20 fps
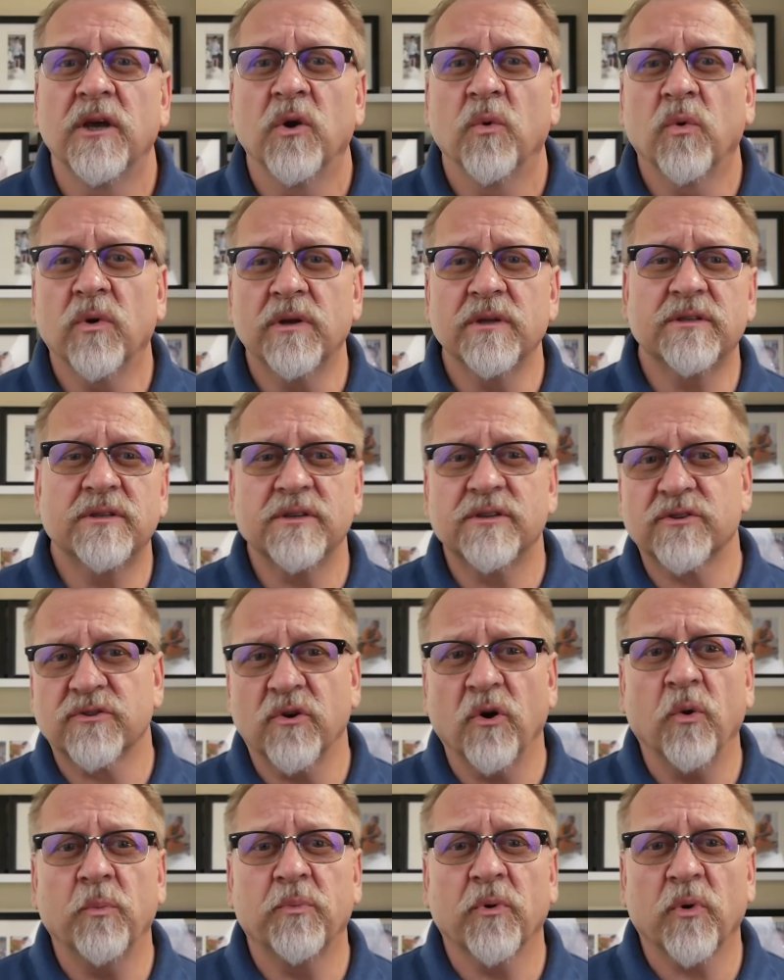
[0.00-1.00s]
What is the
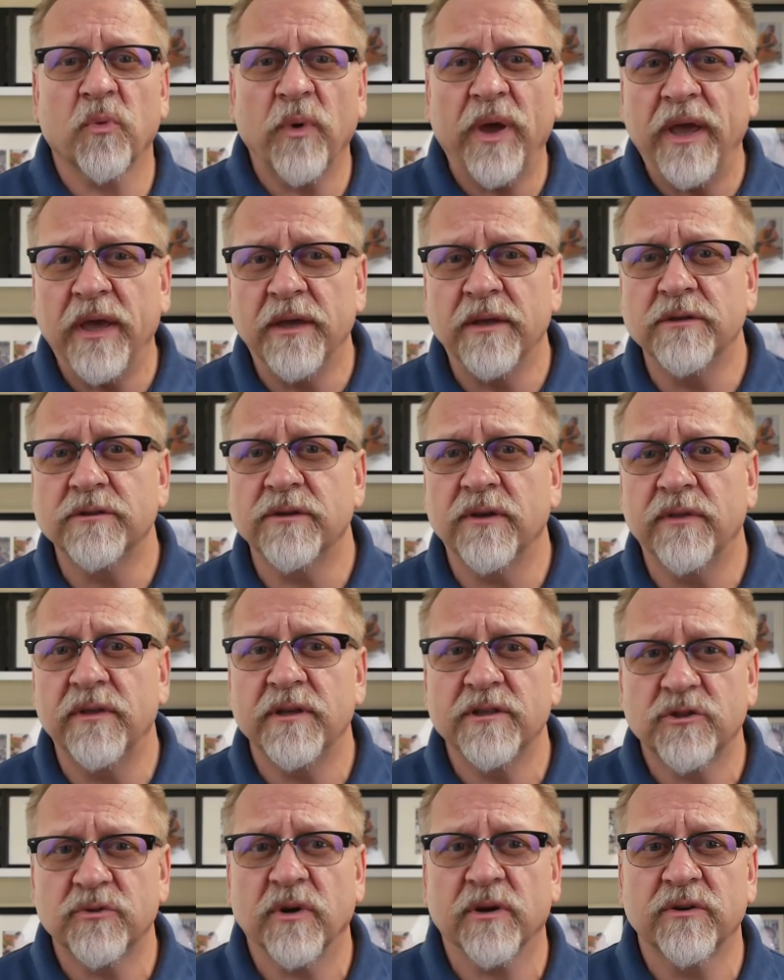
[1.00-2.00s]
scope or range of the
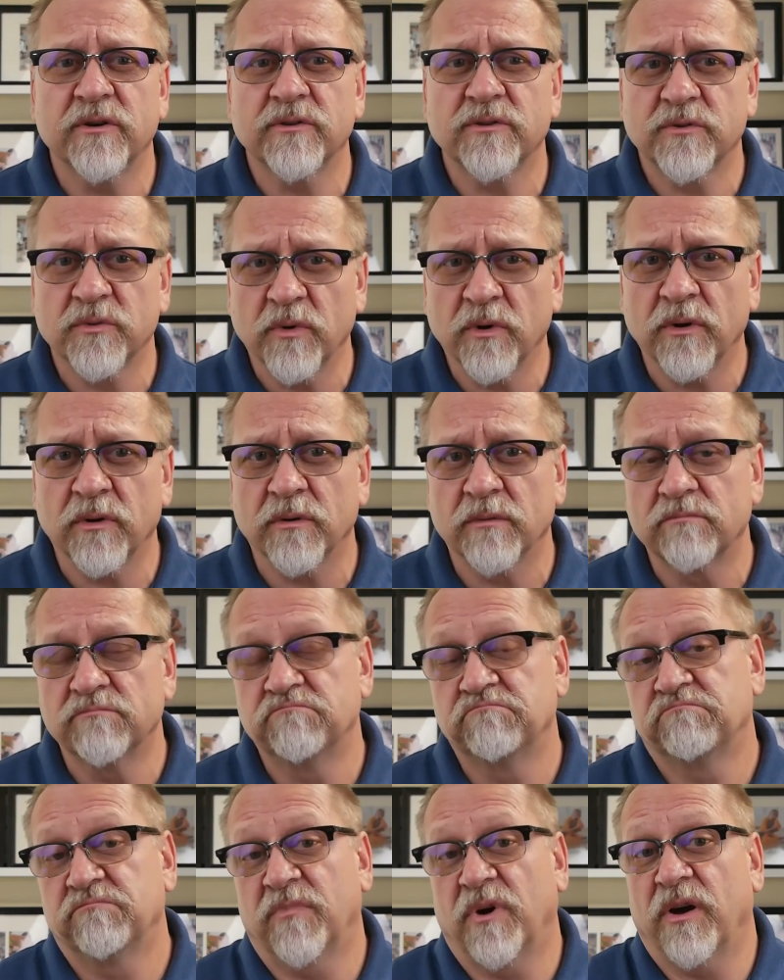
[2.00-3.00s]
instructor's role?
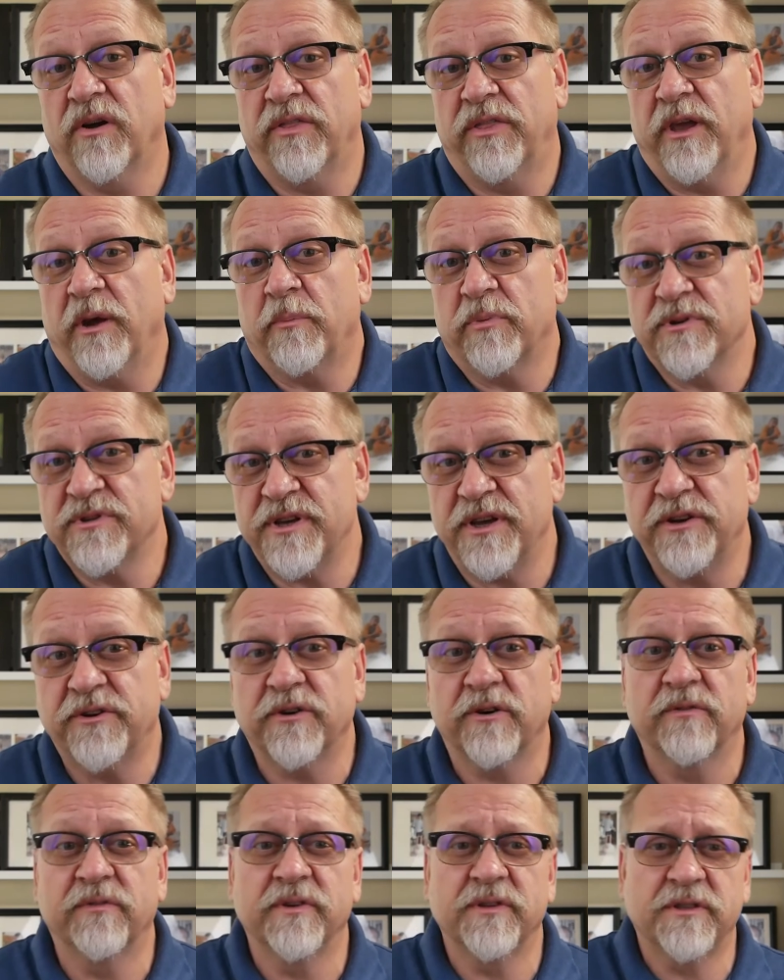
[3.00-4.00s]
Are they a presenter,
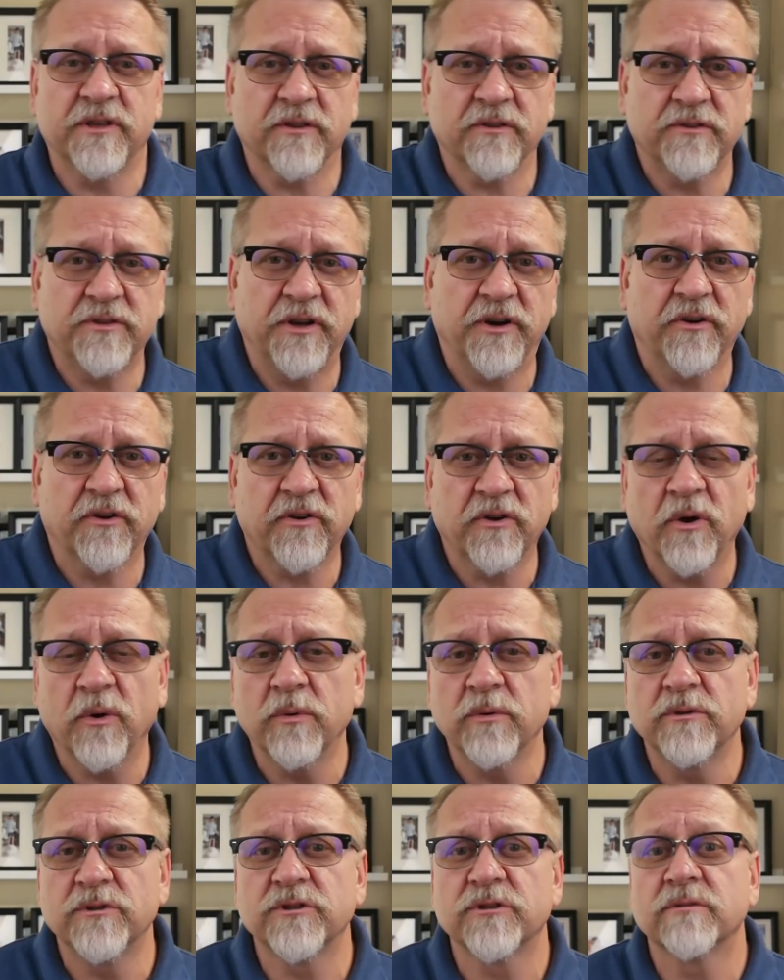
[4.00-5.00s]
a facilitator, a
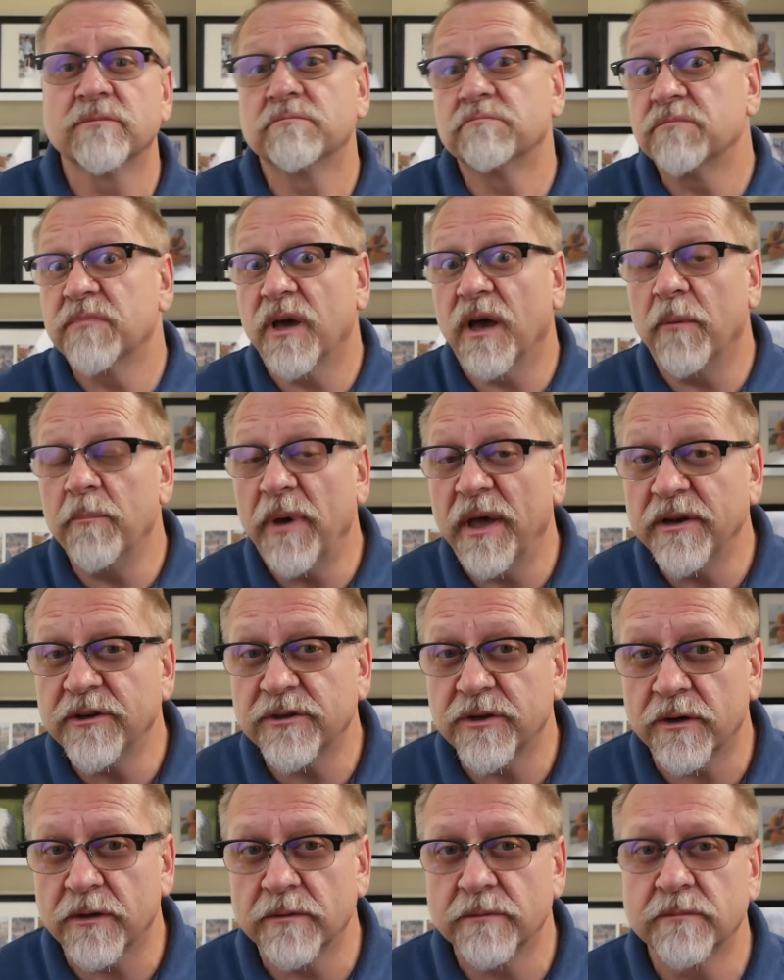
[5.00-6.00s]
coach, a
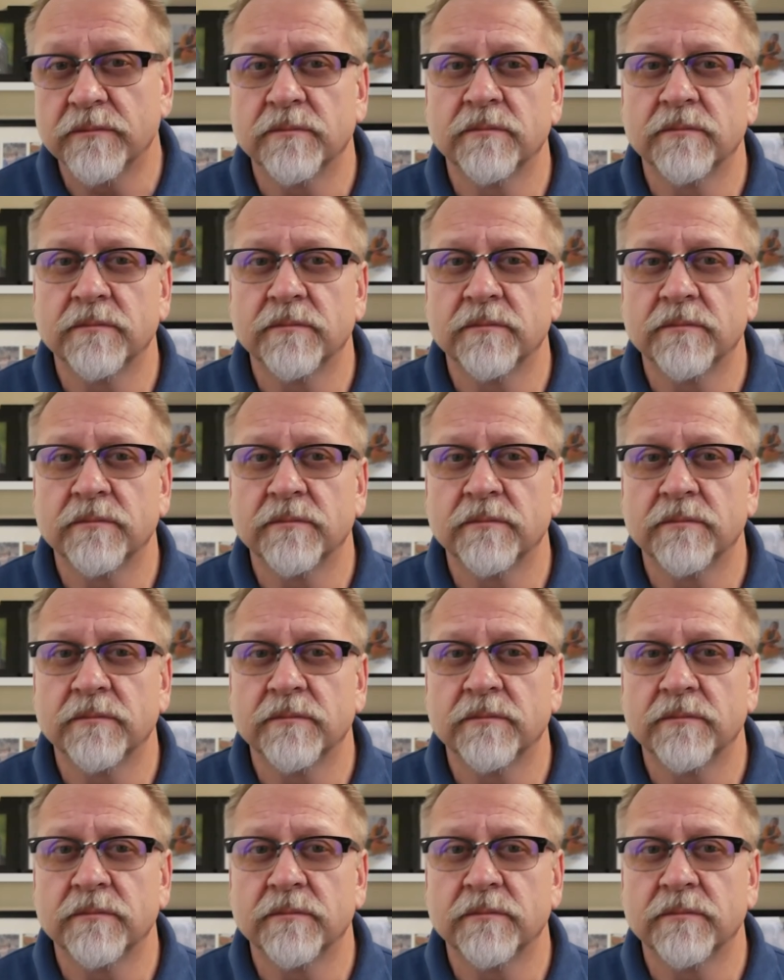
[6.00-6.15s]
mentor?